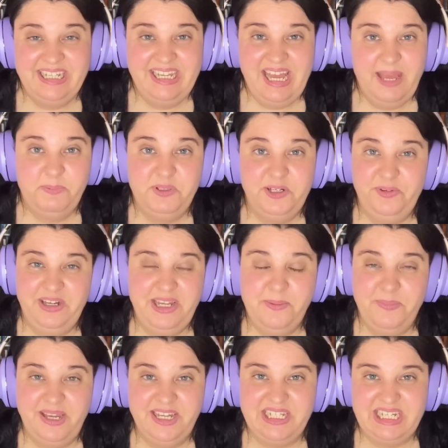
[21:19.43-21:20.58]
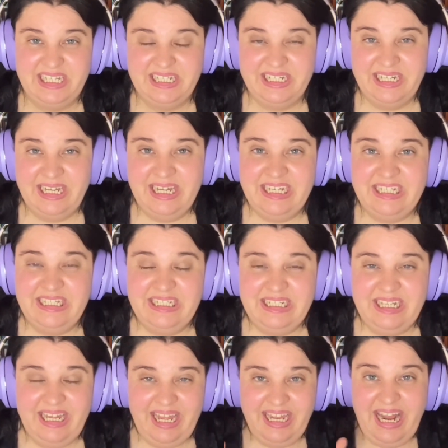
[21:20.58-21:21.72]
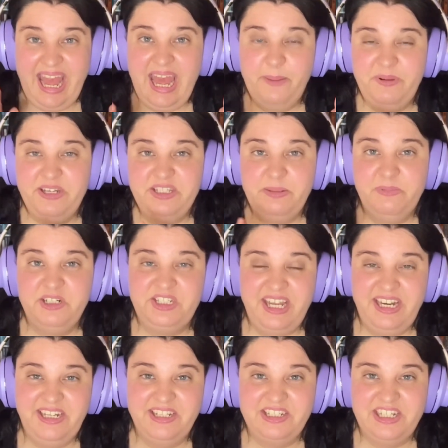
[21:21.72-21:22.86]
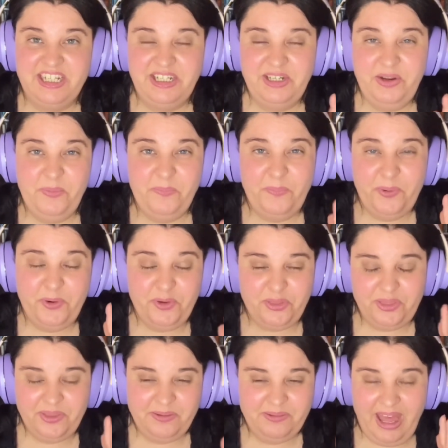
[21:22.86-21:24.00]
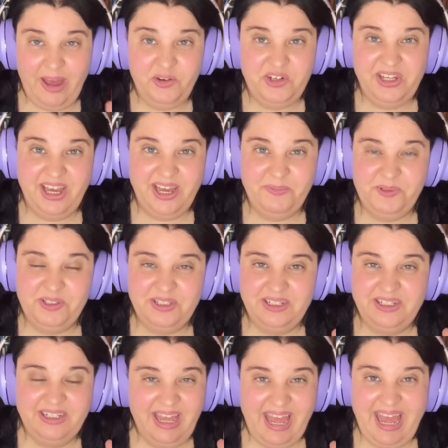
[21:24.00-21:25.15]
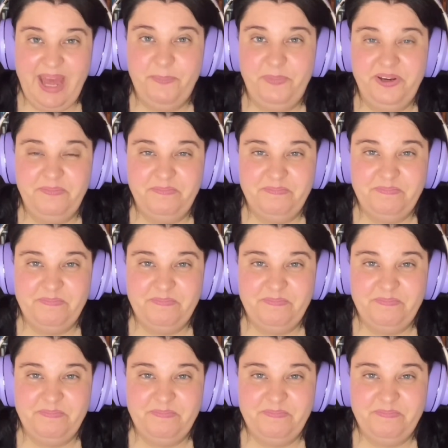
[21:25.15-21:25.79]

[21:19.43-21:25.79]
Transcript: absolutely amazing it happens simultaneously. You know, both outcomes happen.